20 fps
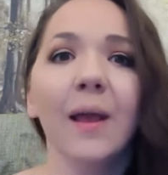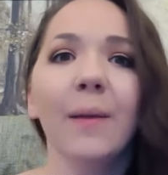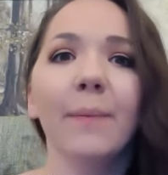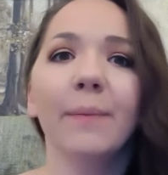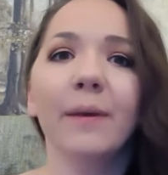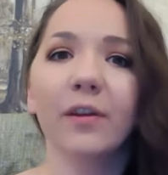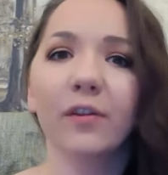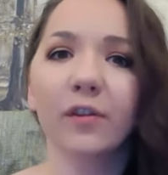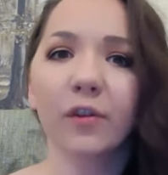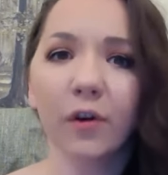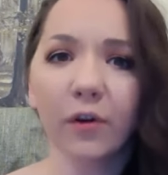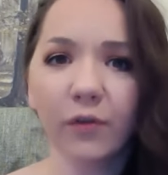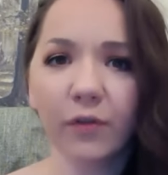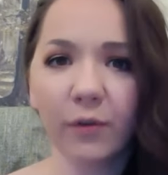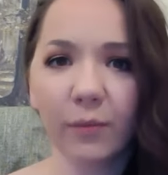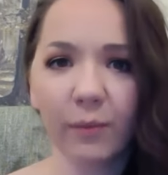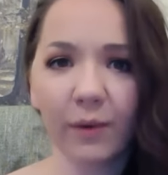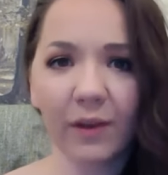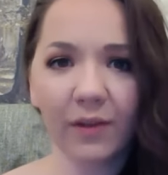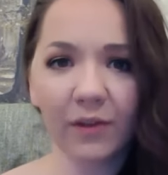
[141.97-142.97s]
Because
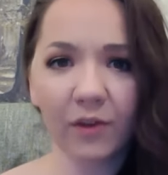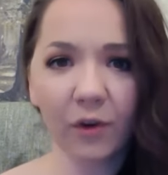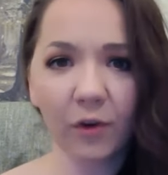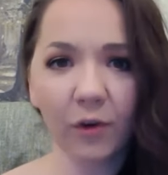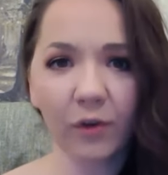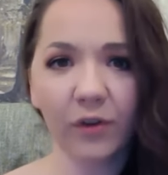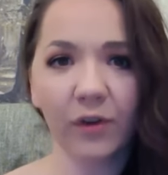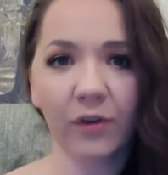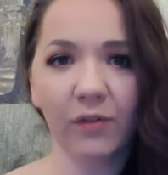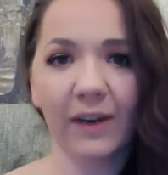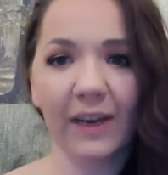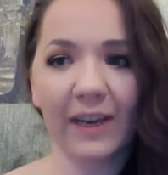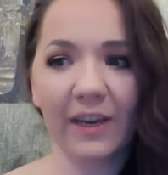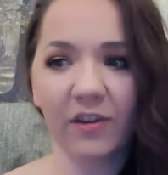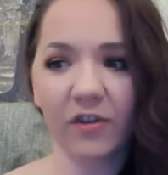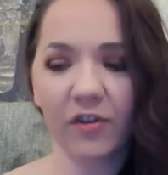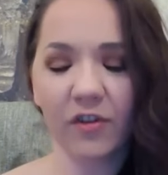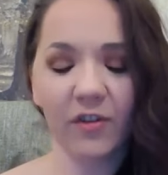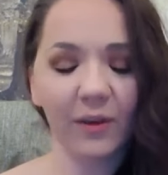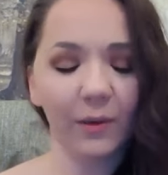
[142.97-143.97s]
often with toxic
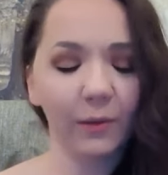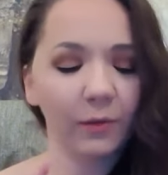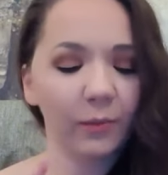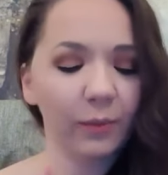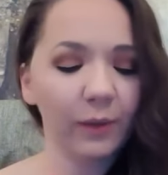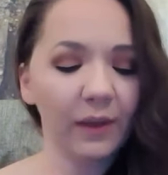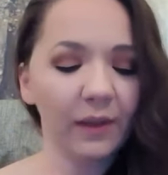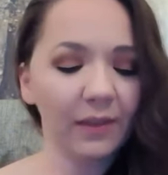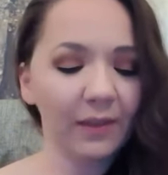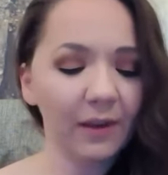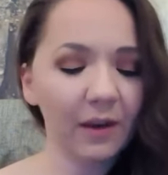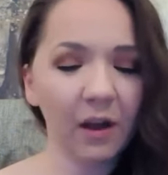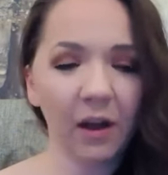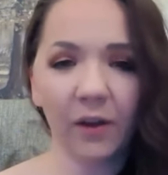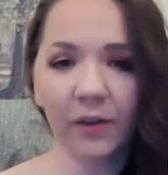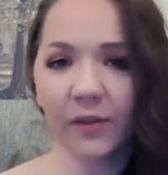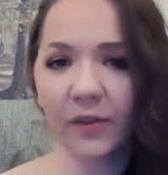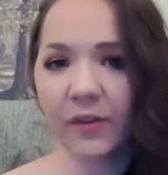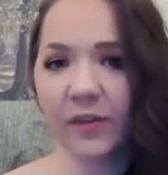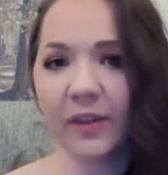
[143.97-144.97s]
relationships, with
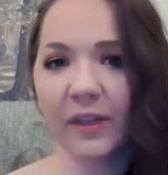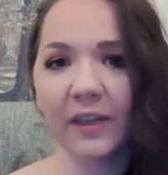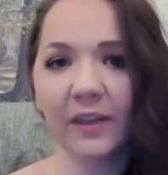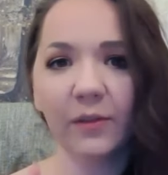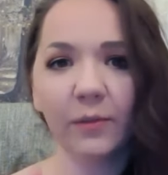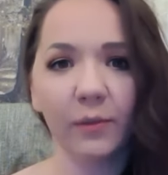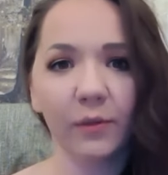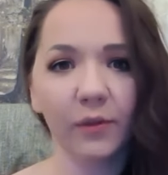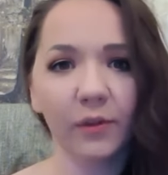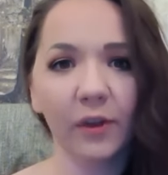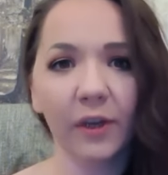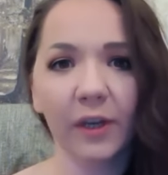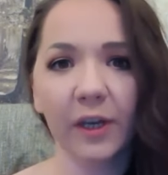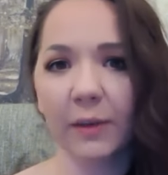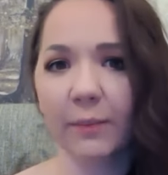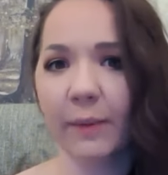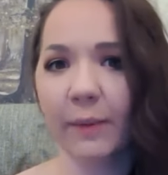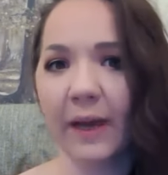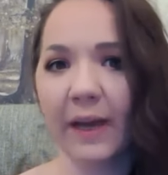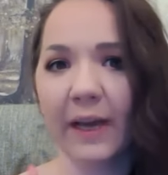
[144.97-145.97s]
narcissists, with
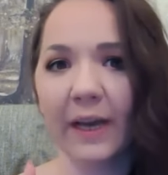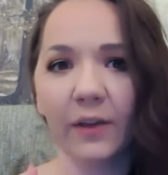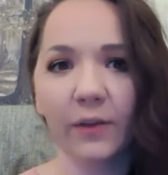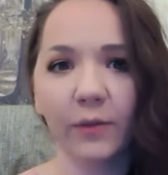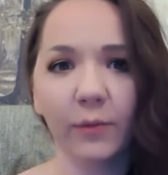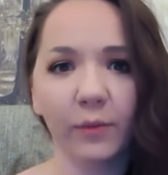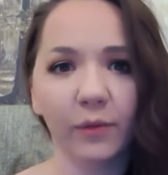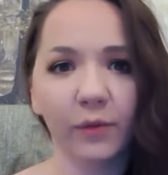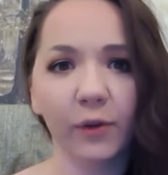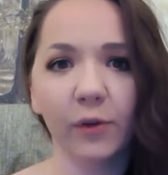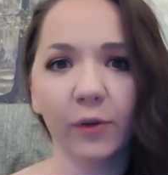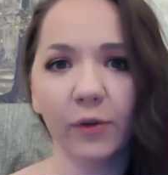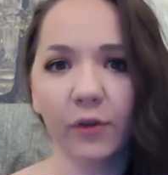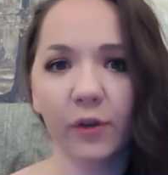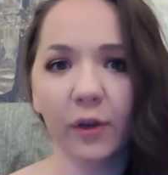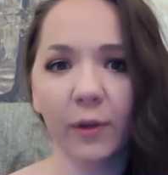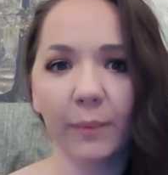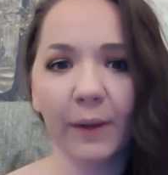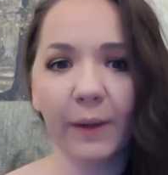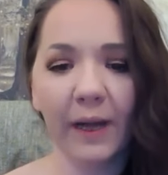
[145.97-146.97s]
psychopaths, with
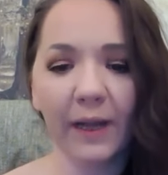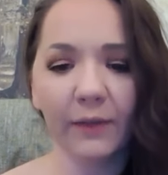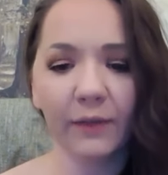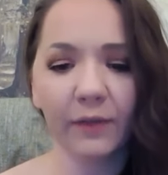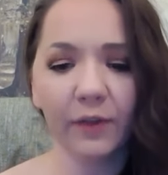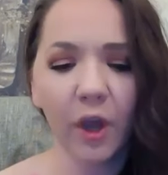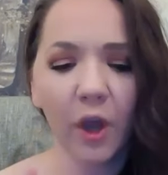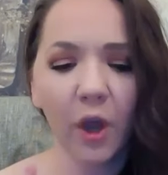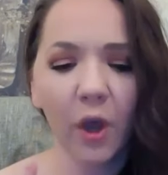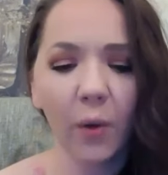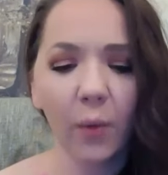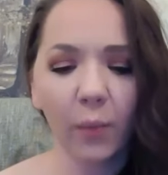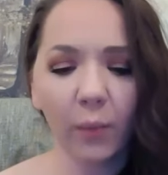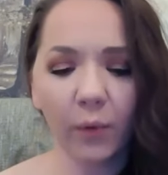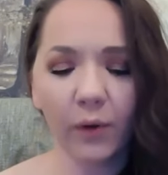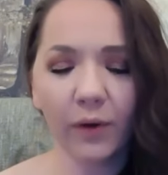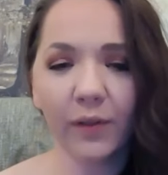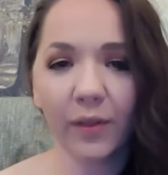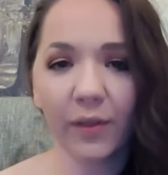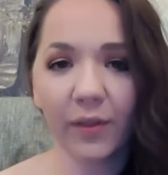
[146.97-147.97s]
sociopaths,
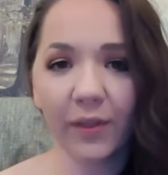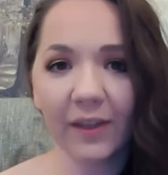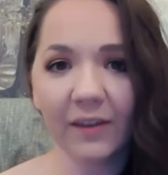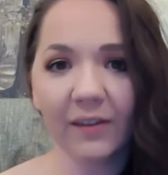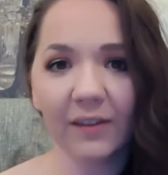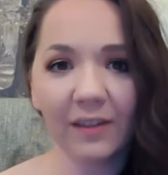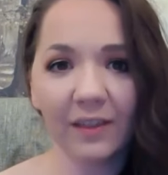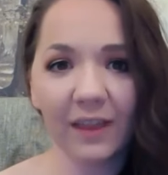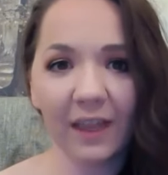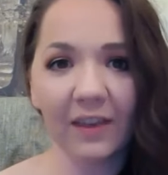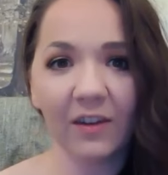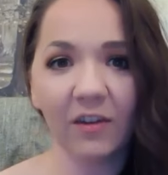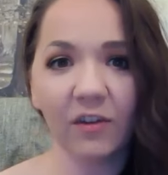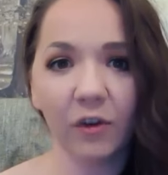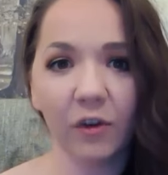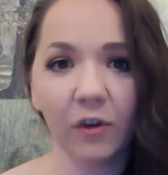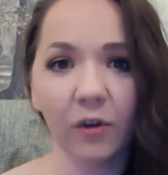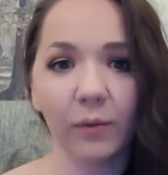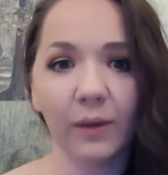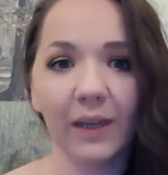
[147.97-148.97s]
one of the things that they
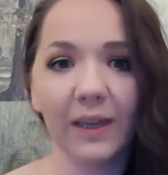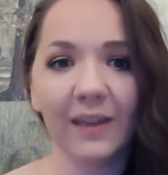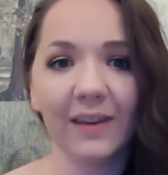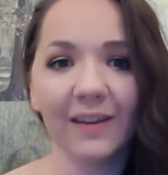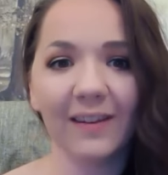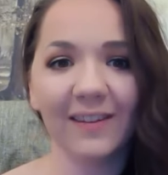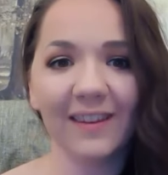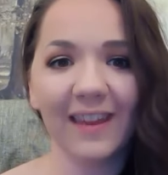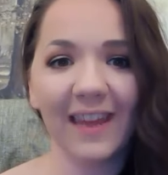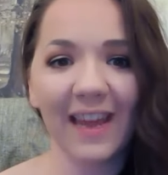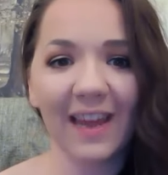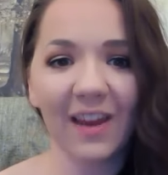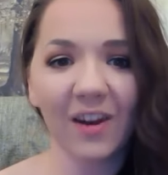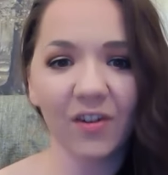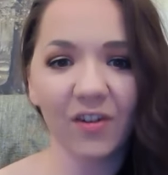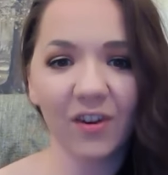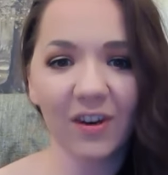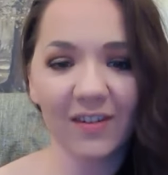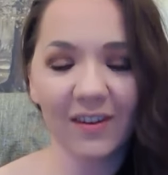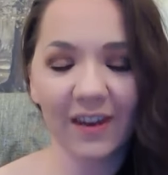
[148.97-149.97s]
do is they
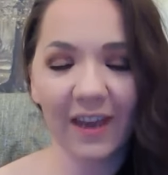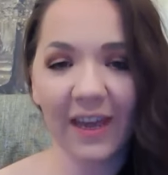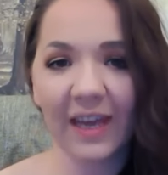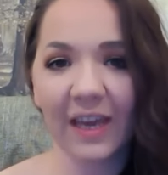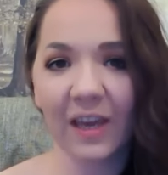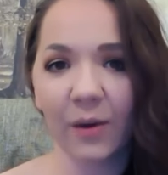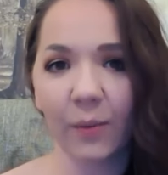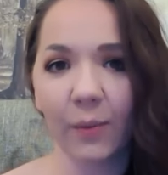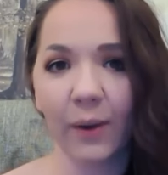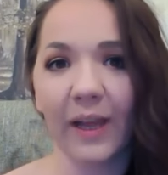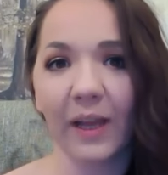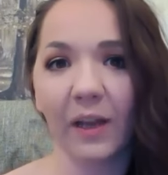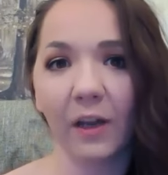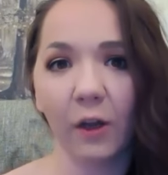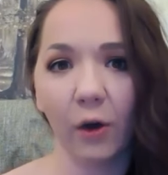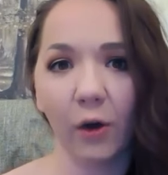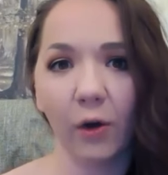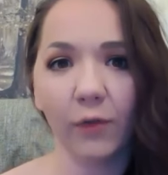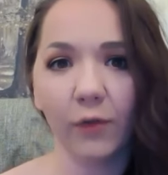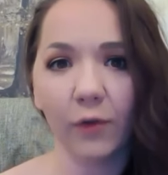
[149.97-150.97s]
actually take away a
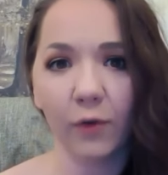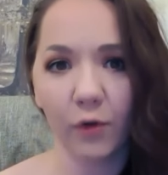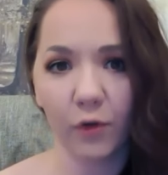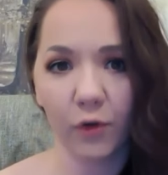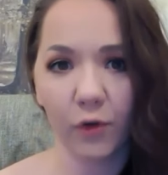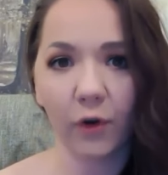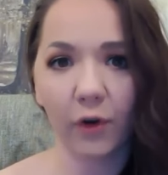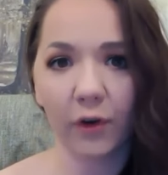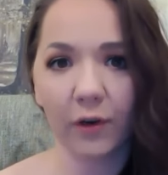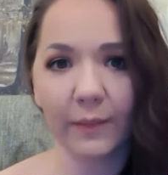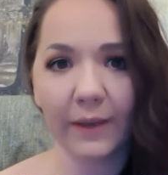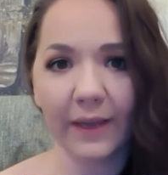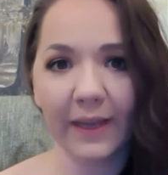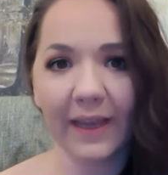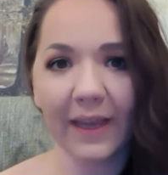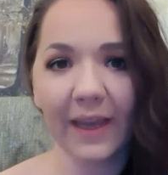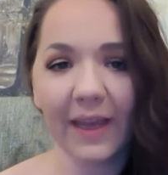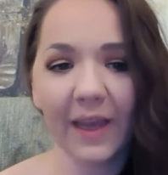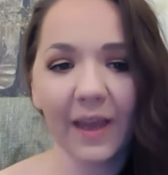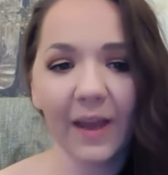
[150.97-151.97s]
lot of your autonomy.